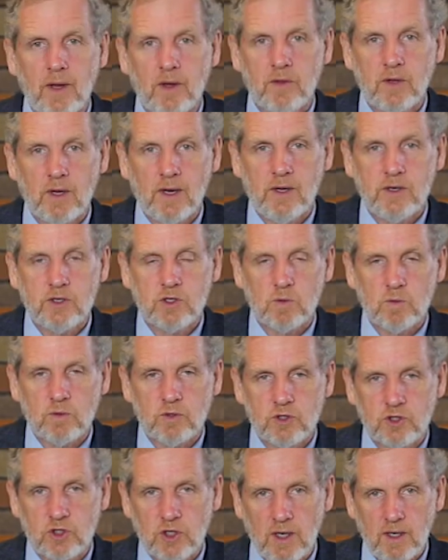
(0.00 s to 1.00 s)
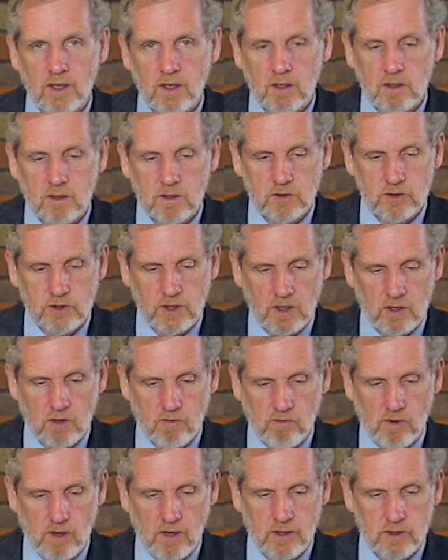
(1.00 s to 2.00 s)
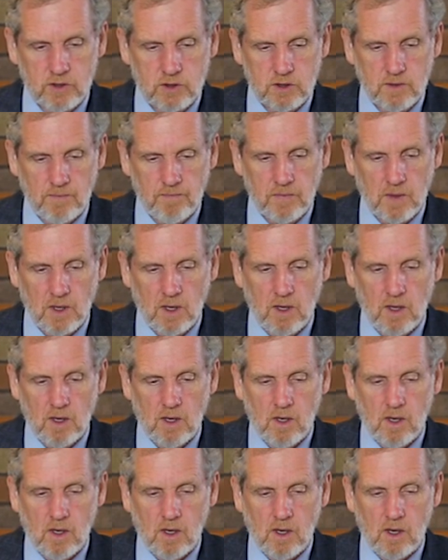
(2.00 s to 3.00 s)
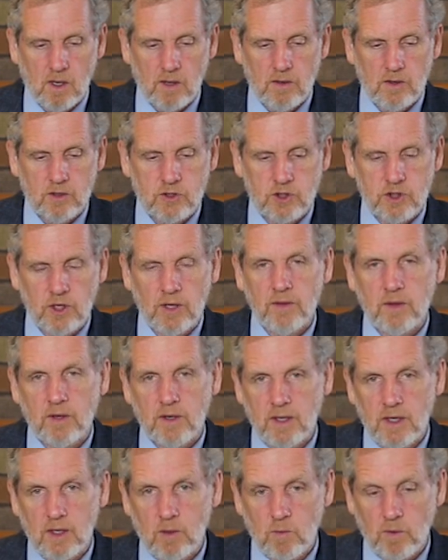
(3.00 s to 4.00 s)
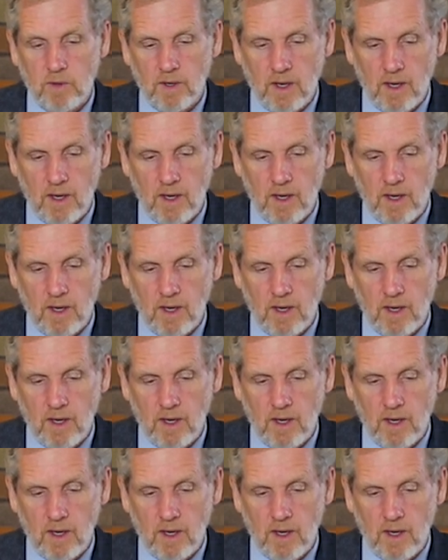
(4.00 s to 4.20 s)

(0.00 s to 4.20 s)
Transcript: now the angel was saying to Zacharias, the son that he would